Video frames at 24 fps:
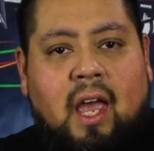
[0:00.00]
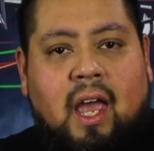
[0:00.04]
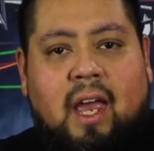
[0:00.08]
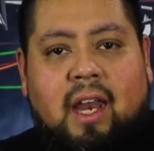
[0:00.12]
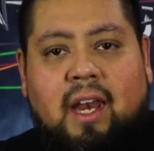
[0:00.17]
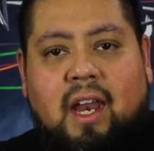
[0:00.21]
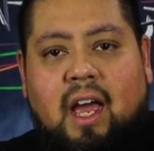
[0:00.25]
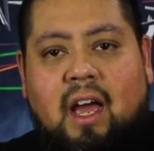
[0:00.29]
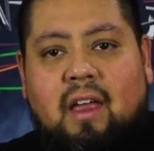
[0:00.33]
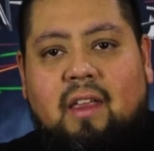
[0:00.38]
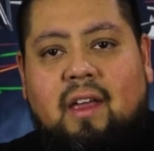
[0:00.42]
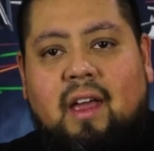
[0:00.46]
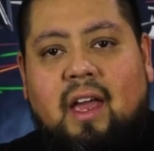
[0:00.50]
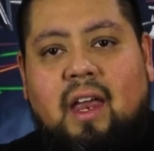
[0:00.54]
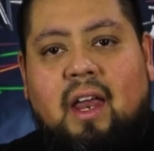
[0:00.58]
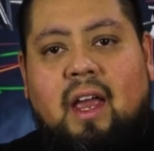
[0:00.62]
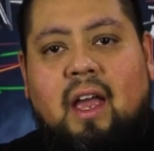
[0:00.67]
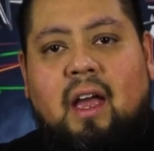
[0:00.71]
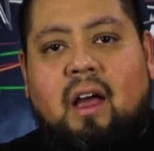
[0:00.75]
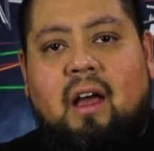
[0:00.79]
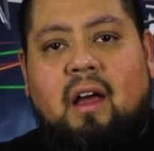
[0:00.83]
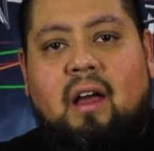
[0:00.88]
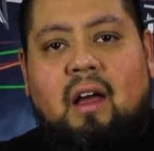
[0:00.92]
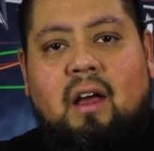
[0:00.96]
And now that
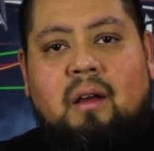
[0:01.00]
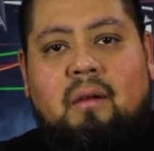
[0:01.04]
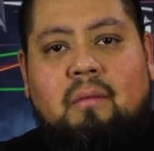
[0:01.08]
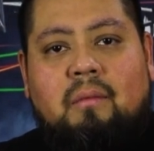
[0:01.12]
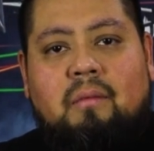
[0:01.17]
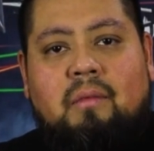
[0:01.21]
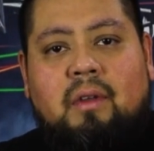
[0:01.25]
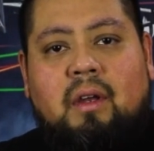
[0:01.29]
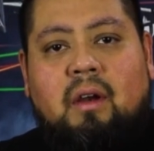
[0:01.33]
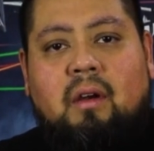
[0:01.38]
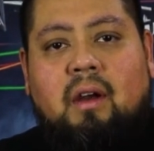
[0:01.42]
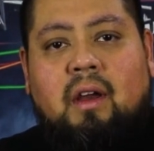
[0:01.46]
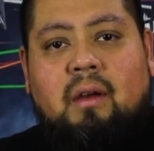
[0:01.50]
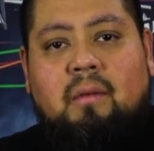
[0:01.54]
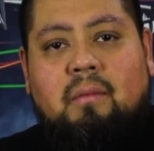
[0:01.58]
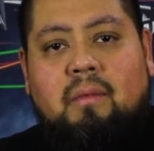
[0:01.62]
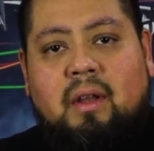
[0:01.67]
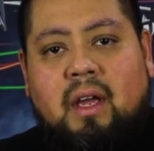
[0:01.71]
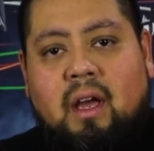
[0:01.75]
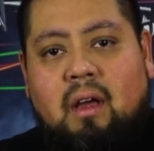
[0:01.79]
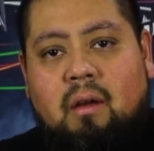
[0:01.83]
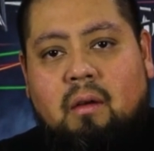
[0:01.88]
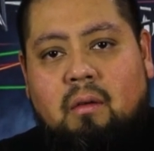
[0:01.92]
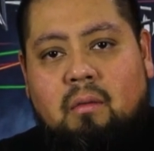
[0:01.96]
uh, they're
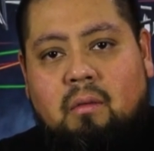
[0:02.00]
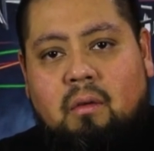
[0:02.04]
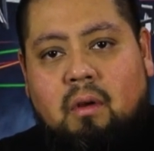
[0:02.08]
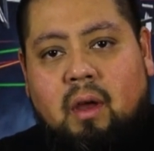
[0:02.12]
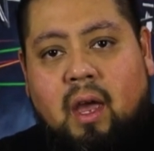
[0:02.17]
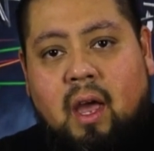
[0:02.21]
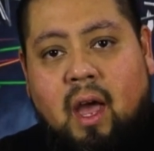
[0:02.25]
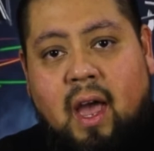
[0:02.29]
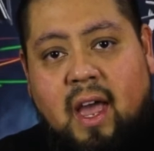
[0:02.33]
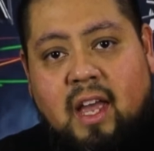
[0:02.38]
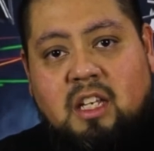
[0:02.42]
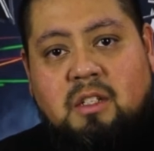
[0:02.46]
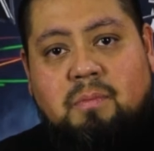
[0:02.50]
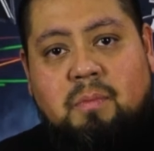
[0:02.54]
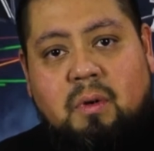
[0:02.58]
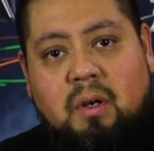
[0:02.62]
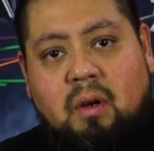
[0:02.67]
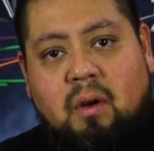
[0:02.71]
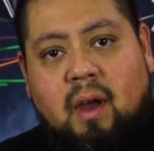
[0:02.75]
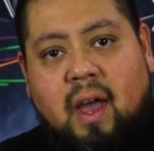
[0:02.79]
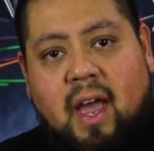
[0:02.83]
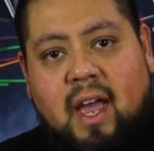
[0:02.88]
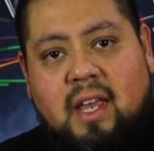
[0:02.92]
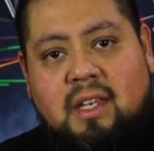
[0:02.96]
now
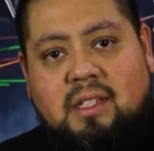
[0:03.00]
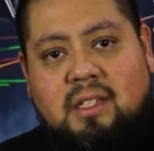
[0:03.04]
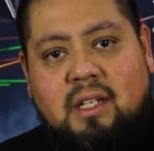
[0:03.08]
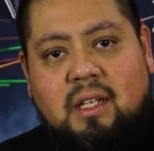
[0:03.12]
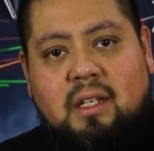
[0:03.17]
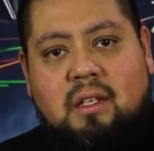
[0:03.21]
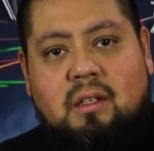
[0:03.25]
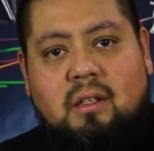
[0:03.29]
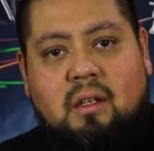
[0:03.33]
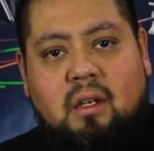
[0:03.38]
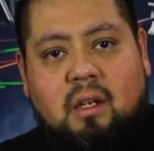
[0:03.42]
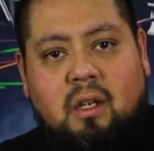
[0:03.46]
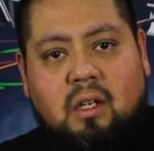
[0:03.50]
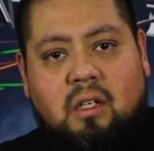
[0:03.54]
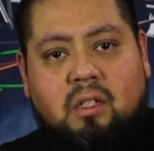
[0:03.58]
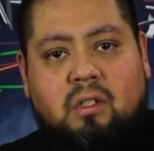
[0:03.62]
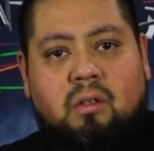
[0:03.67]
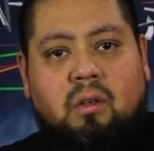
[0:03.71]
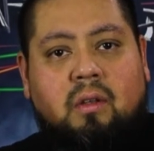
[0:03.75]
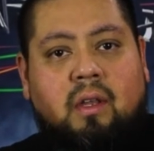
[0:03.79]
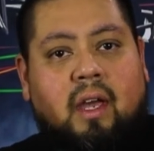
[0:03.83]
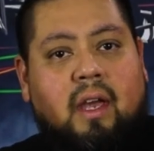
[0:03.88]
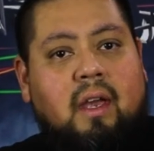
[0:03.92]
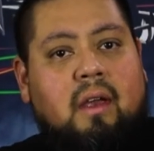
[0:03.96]
Hasbro has it, and
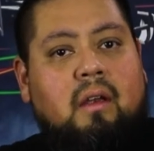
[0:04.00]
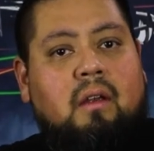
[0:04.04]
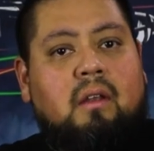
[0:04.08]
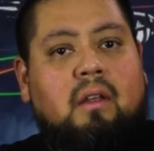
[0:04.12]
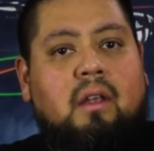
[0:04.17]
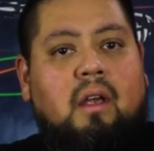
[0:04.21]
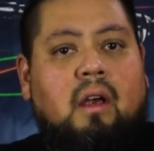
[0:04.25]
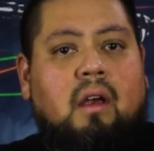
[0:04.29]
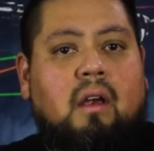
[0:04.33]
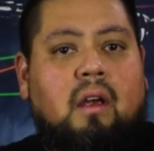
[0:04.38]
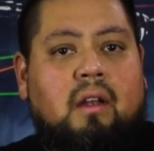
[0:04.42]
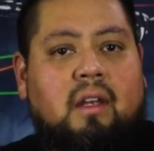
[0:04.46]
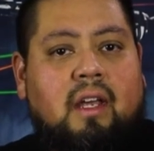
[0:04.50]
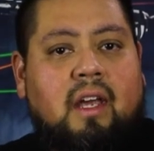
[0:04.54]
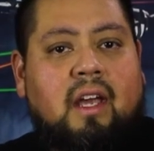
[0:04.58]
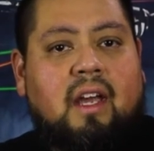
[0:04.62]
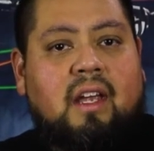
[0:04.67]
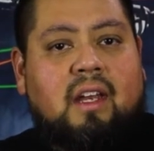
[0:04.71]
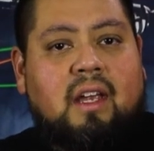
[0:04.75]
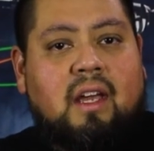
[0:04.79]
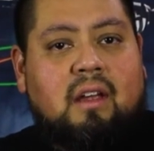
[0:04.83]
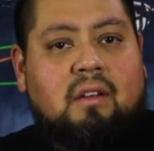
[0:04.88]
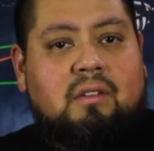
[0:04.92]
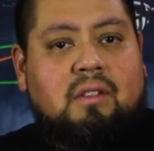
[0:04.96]
so they they
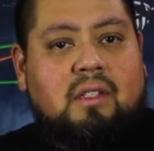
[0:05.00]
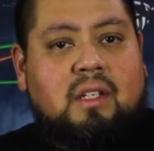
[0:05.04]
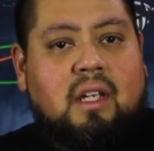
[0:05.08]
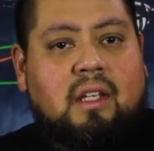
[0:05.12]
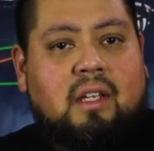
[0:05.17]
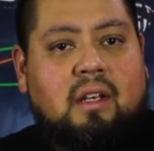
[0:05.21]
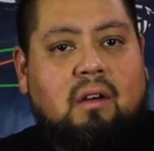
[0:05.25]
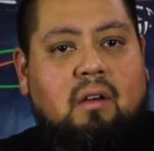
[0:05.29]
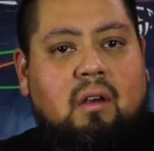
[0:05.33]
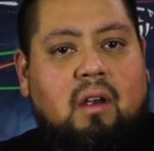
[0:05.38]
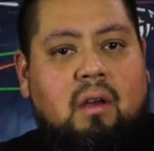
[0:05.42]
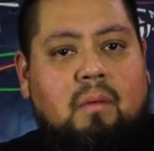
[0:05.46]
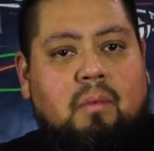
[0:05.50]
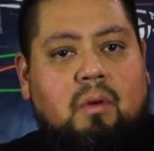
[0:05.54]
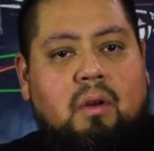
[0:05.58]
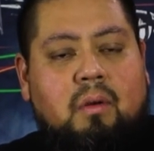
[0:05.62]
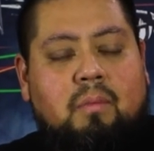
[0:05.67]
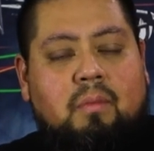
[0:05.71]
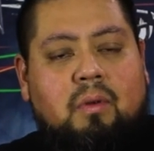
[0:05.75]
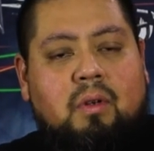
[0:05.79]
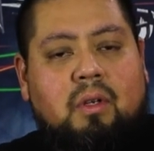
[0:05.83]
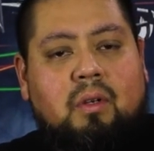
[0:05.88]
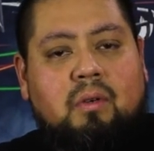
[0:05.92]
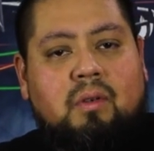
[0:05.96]
announced that they were able to
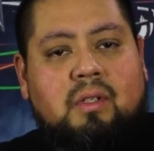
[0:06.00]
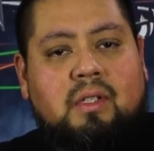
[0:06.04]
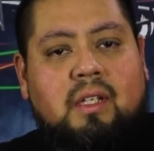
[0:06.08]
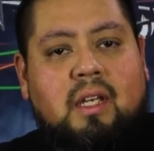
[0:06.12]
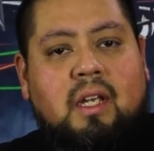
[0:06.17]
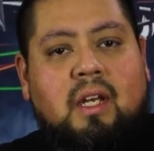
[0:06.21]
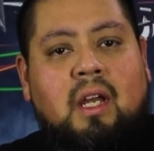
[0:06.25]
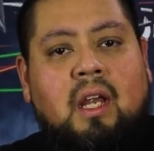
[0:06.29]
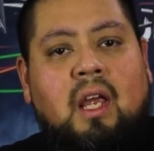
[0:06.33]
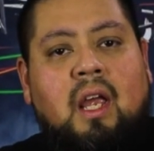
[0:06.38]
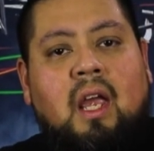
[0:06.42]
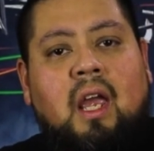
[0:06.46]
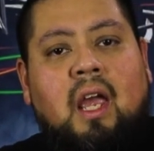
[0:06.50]
produce it,